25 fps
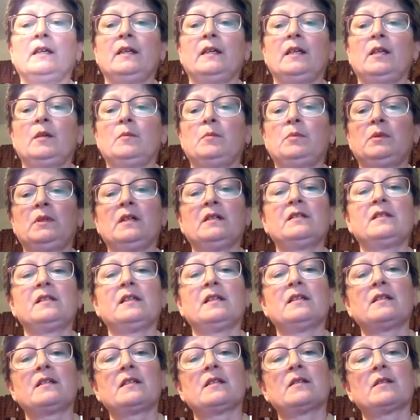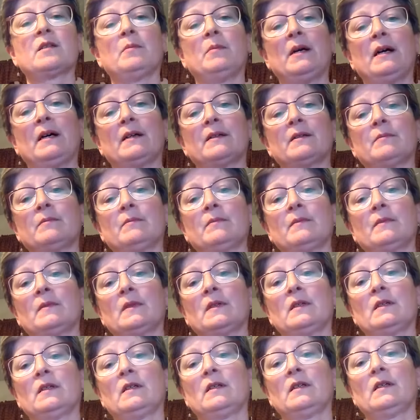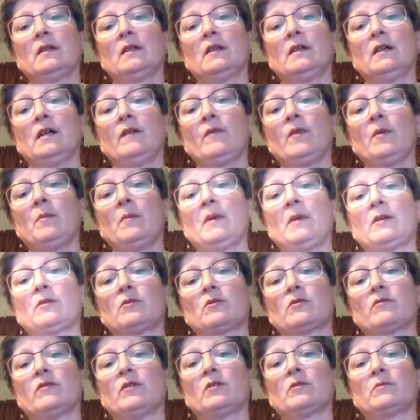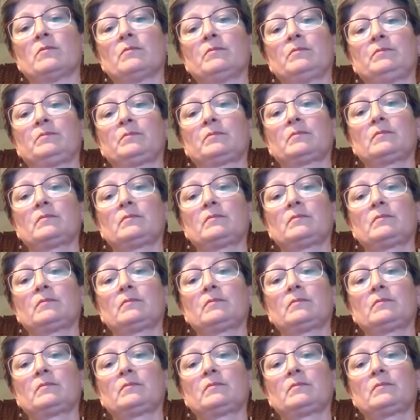It plugs into the bottom of the microphone